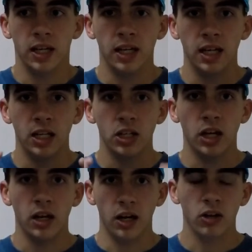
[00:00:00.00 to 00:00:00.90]
and
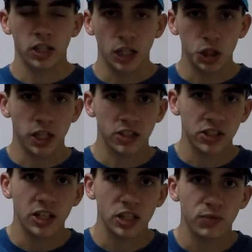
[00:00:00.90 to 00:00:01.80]
I'll catch you guys in
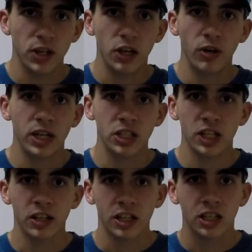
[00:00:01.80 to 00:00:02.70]
the next video,
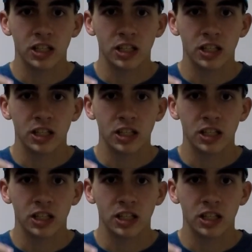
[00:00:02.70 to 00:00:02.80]
and